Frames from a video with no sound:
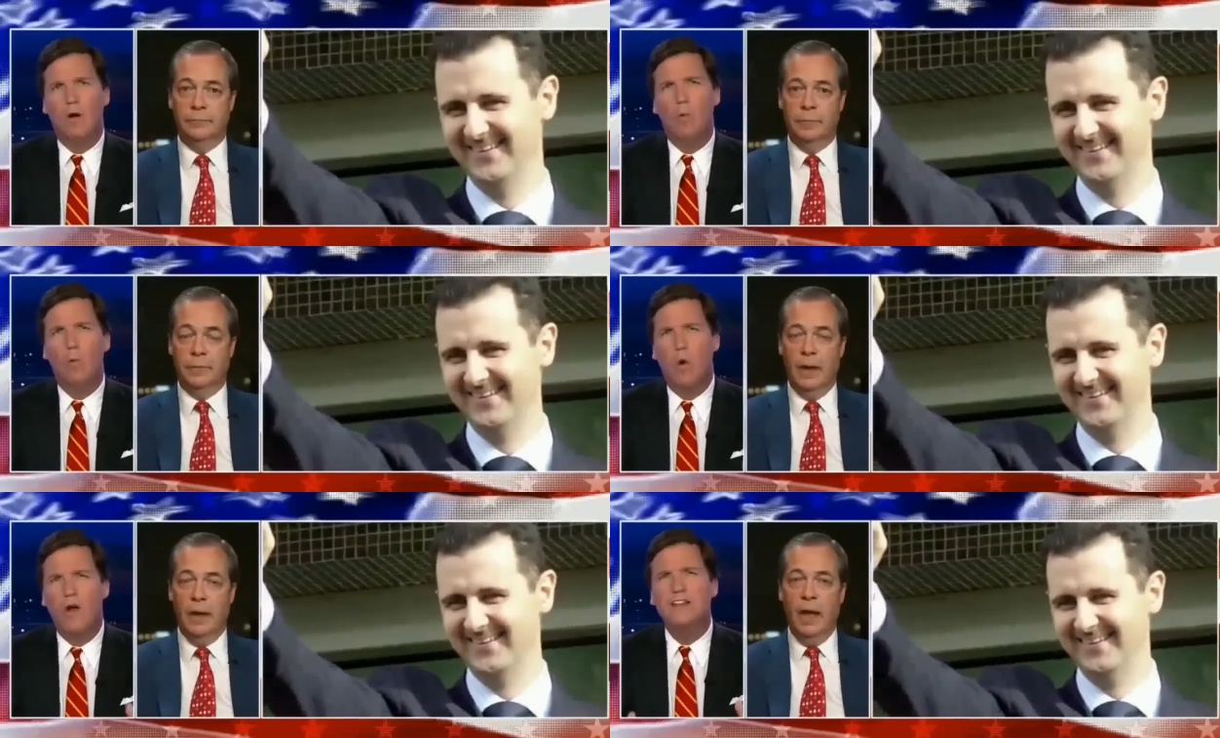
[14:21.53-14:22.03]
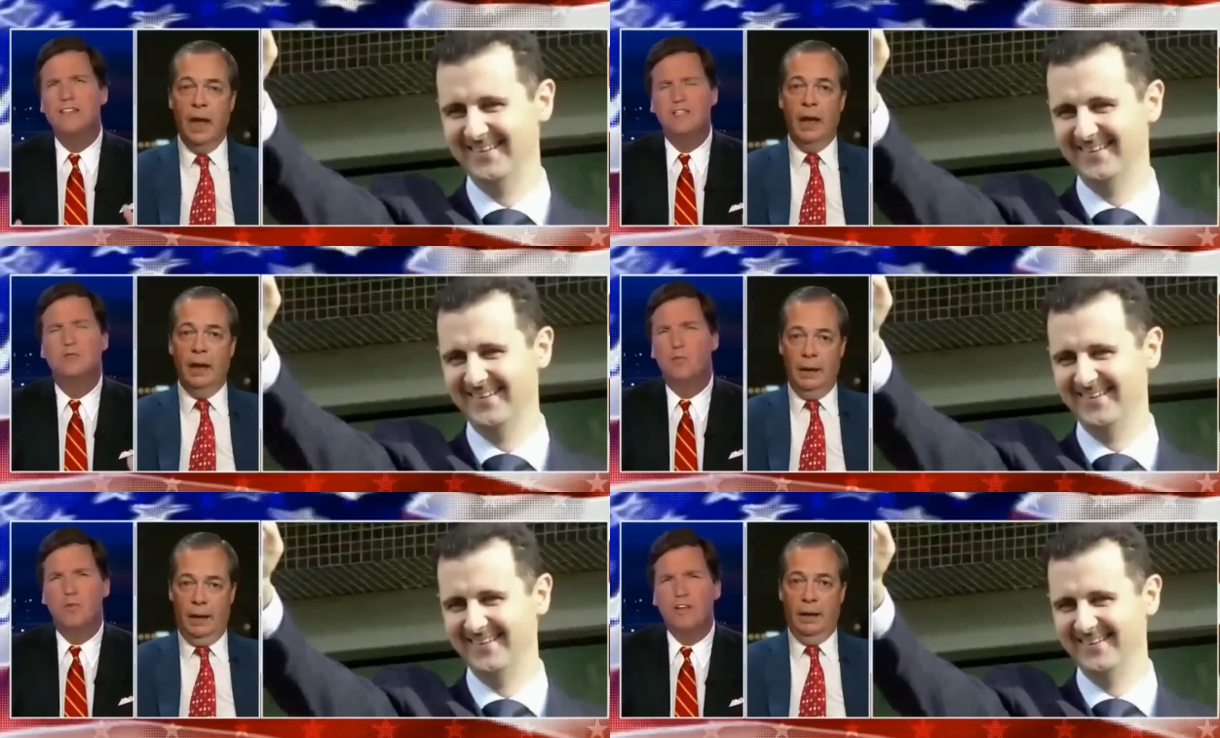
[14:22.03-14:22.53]
Speaker 1: what is this
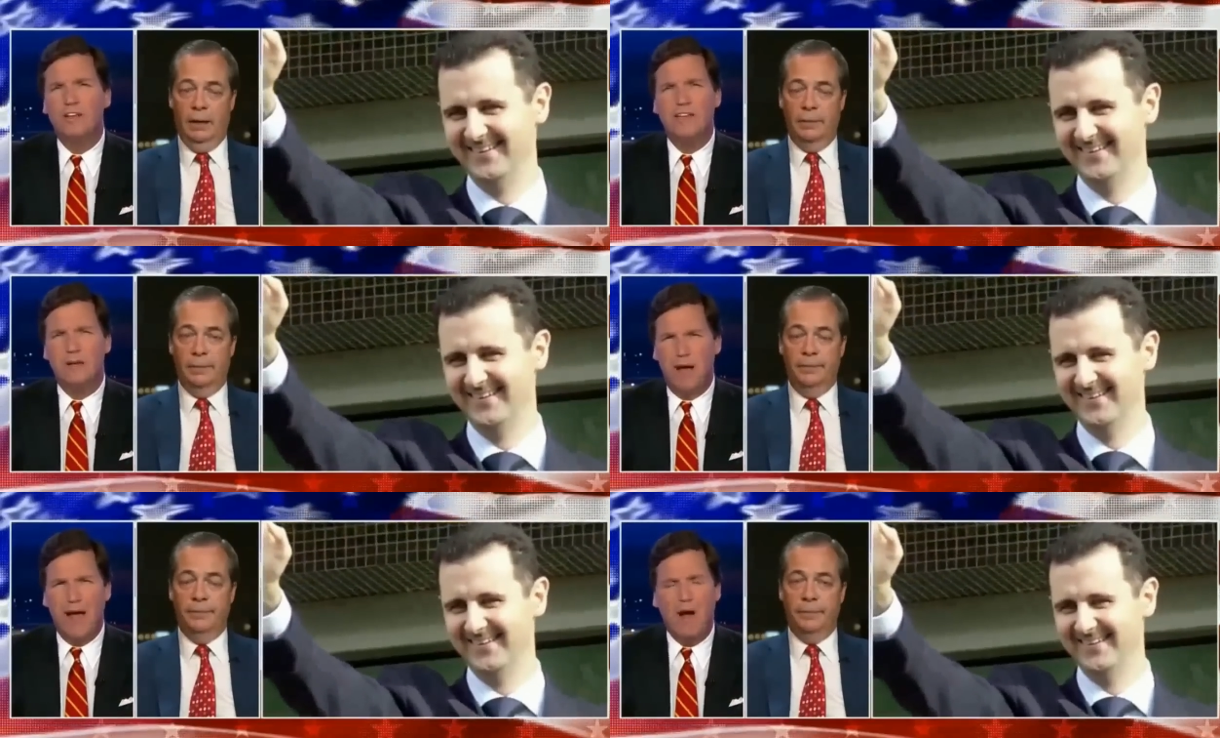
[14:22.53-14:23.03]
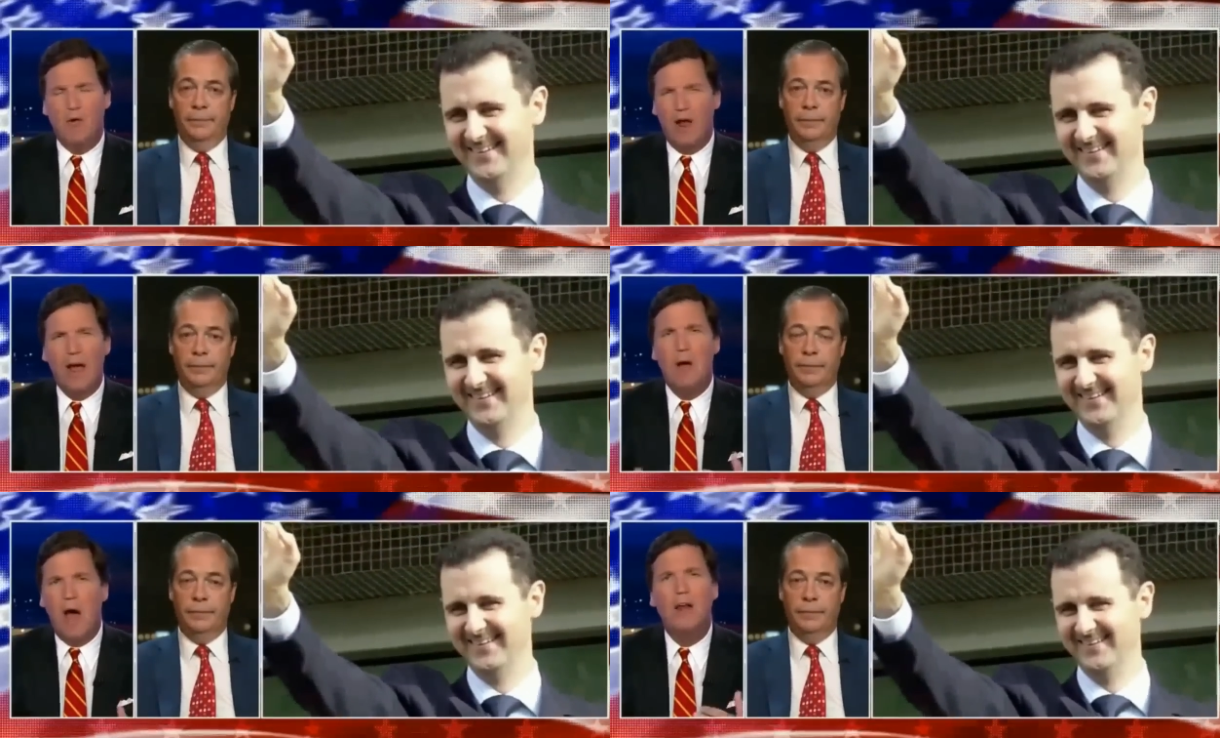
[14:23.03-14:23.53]
really about? I'm
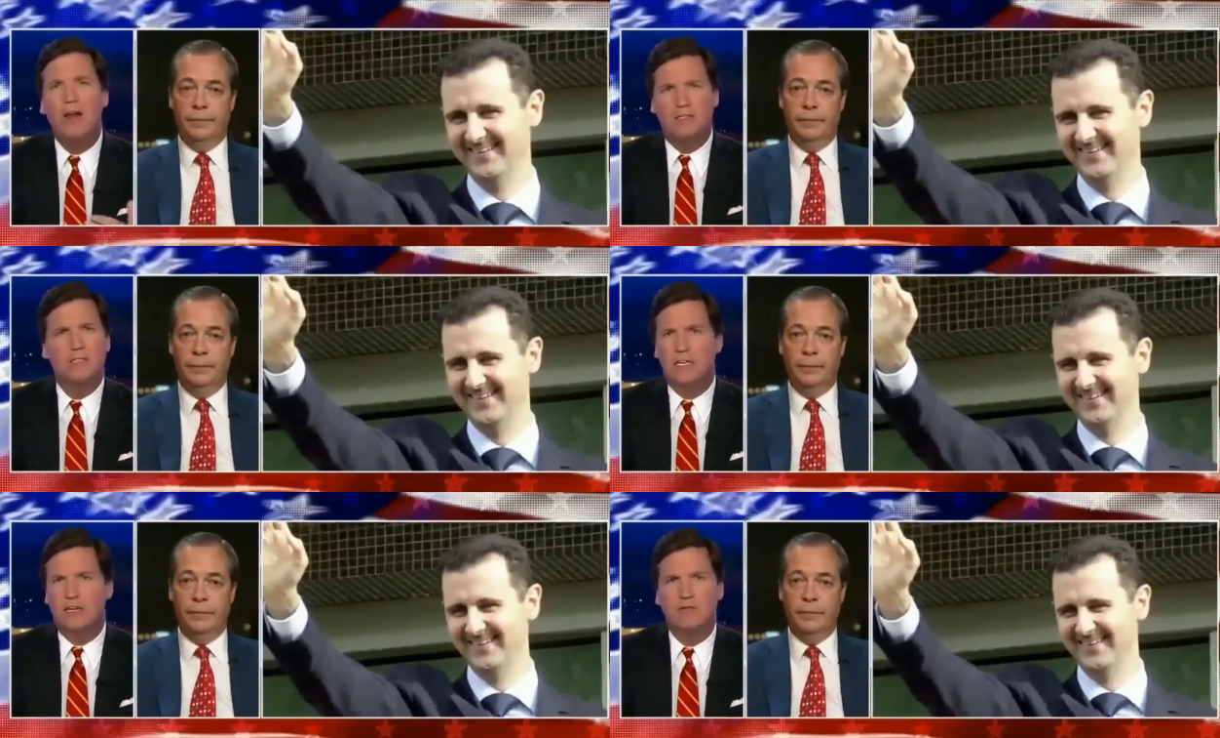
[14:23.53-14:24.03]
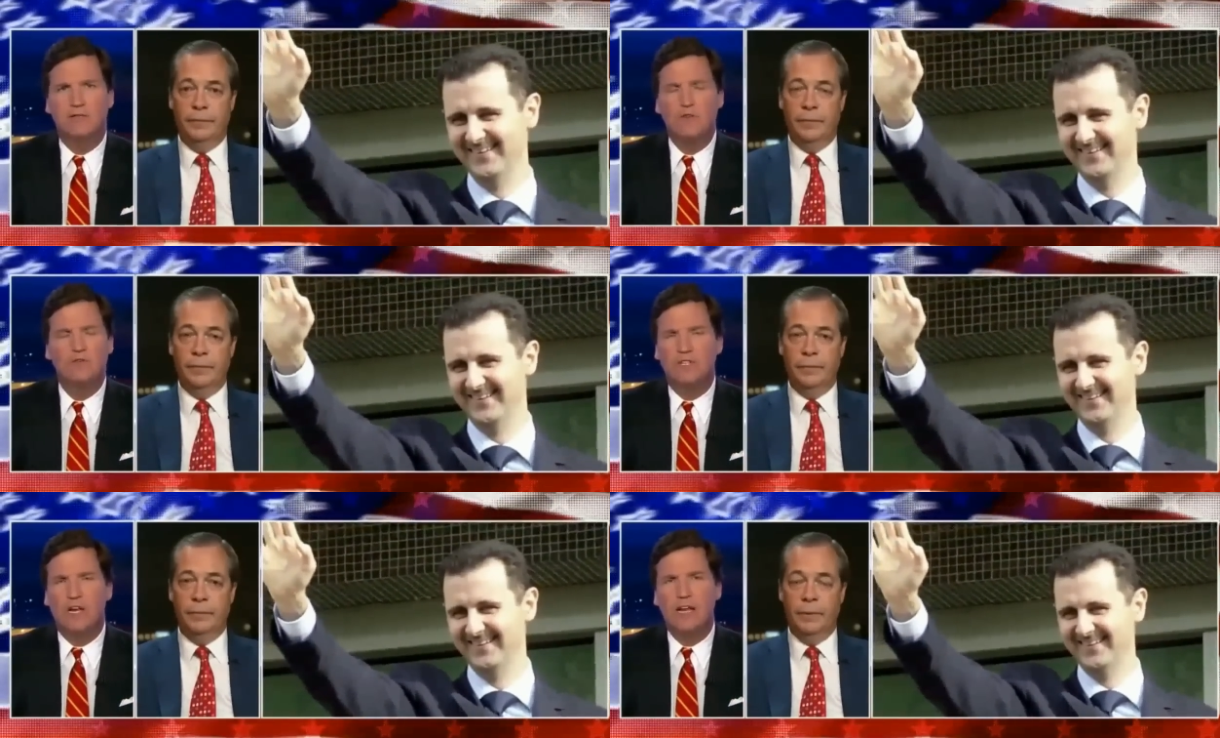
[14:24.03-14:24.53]
honestly
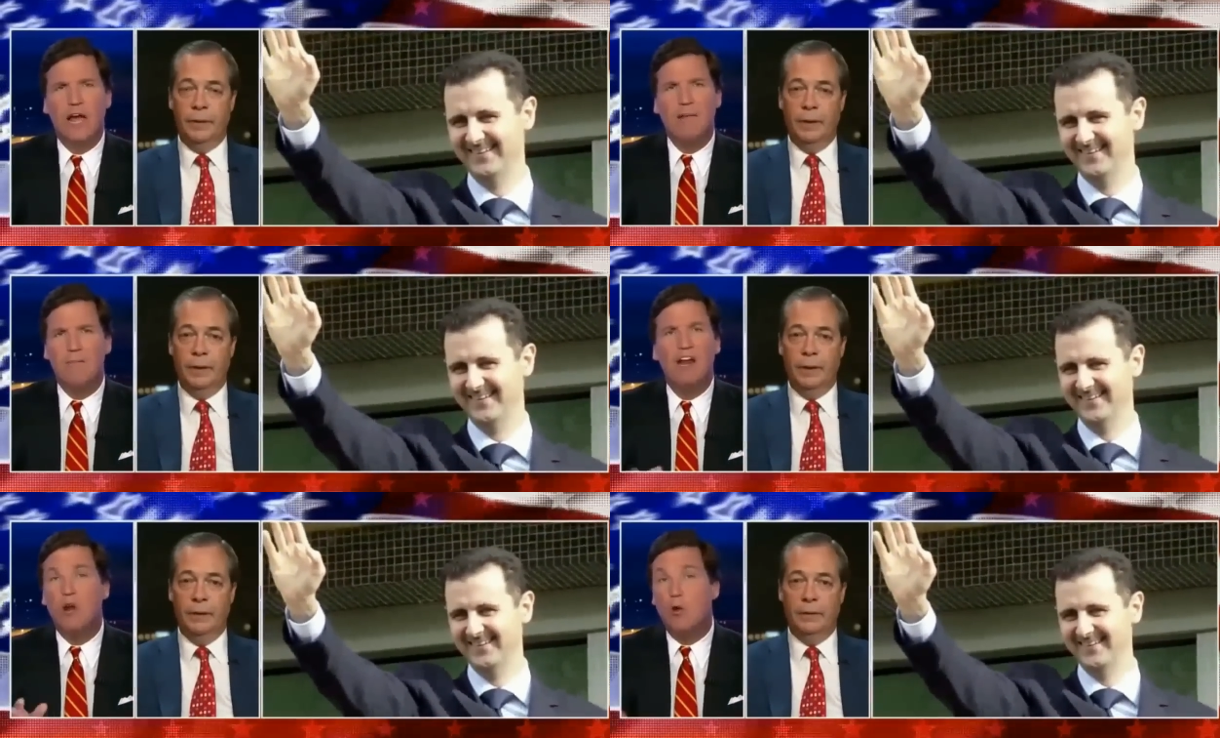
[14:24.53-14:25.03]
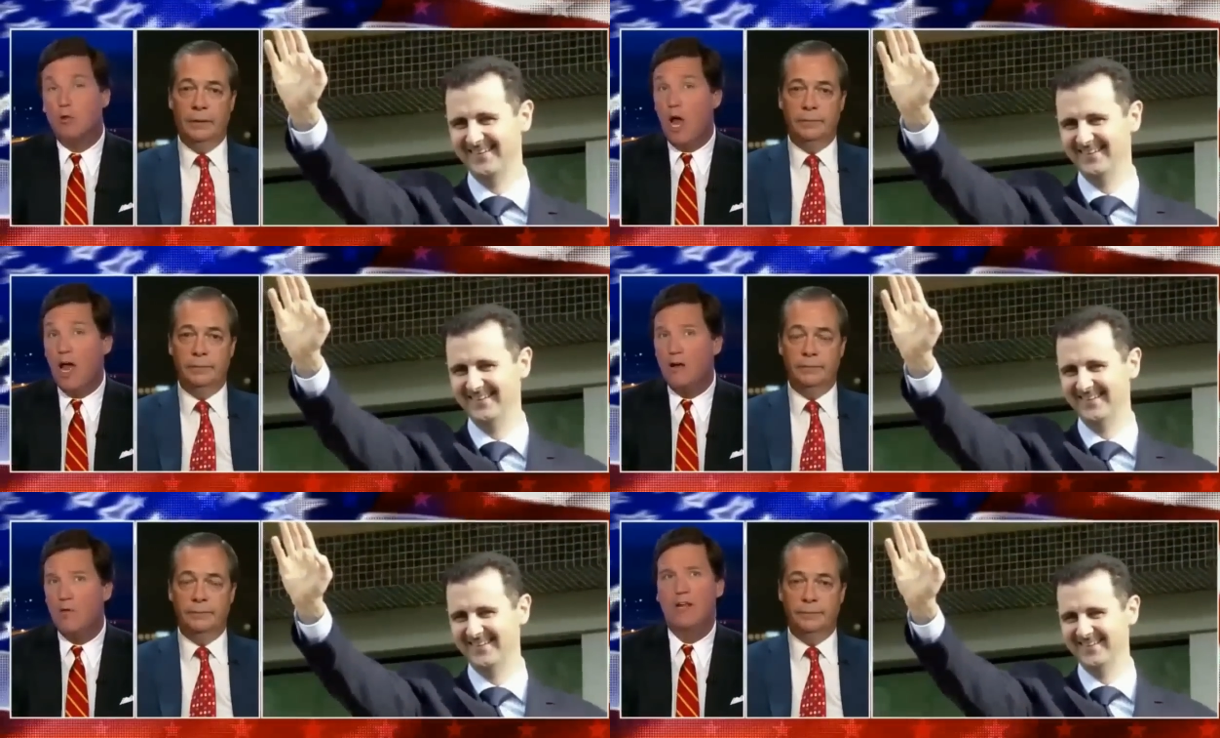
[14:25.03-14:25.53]
confused, I, I, but I know
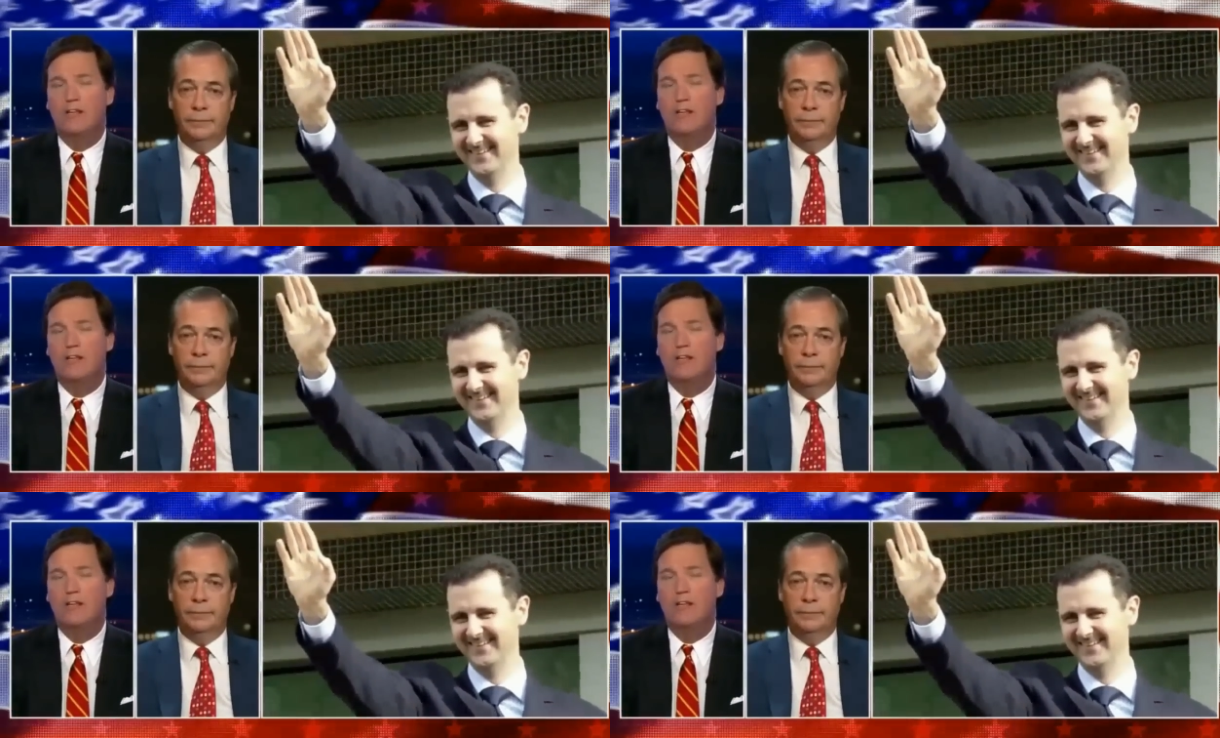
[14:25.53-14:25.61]
lying when I